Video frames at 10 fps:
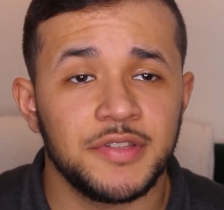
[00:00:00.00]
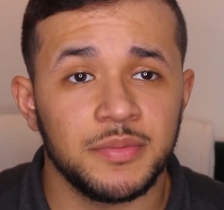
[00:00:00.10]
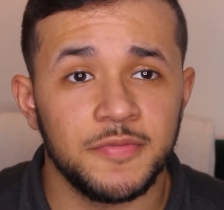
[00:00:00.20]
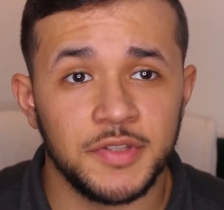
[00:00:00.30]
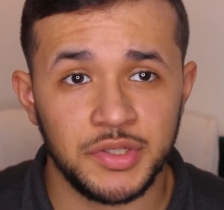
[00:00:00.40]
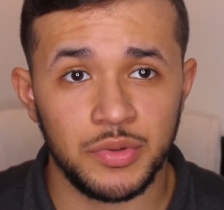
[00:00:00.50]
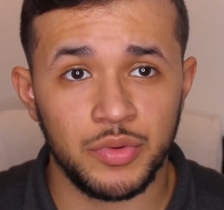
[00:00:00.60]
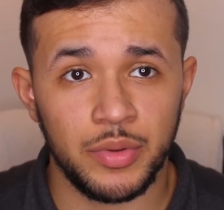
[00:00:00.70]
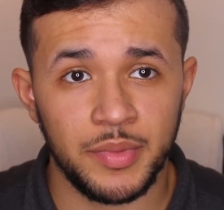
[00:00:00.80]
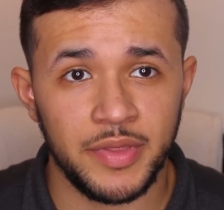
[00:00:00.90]
some physical
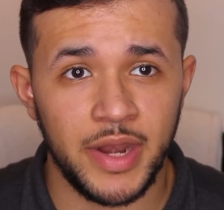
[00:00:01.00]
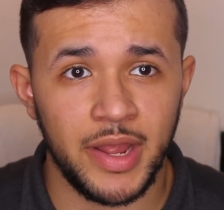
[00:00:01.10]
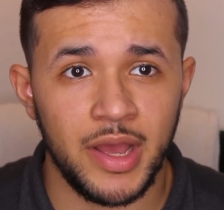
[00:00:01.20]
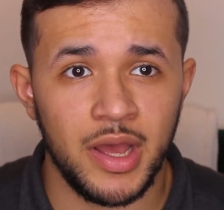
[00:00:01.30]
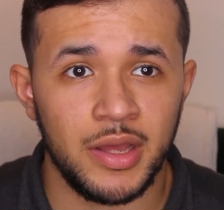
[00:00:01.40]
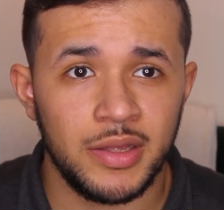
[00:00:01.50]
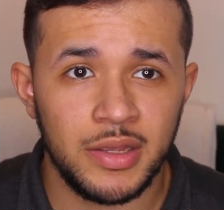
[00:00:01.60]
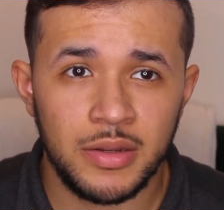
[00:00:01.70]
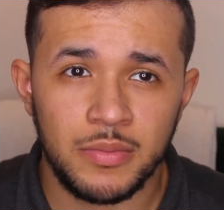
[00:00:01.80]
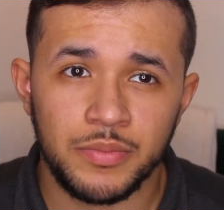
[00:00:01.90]
equipment that I got
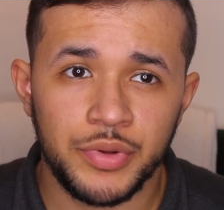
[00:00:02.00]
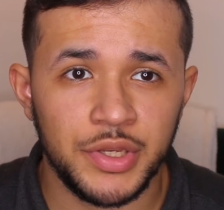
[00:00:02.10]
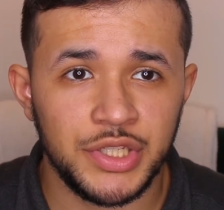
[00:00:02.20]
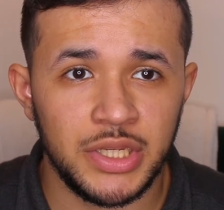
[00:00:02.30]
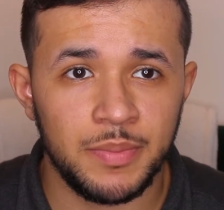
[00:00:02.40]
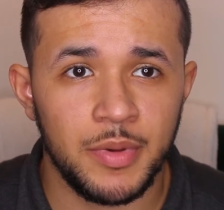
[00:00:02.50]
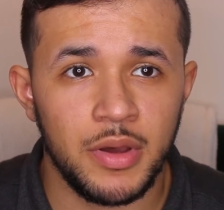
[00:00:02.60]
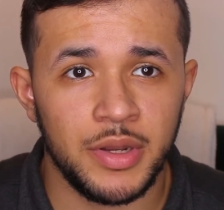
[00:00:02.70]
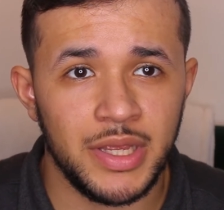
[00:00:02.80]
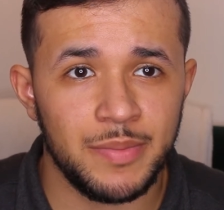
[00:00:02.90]
pretty cheap
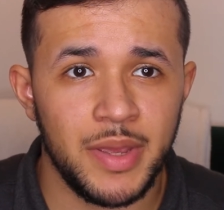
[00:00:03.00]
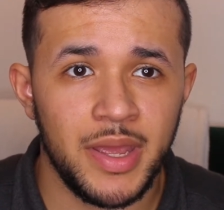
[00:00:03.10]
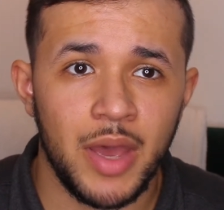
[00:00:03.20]
on eBay.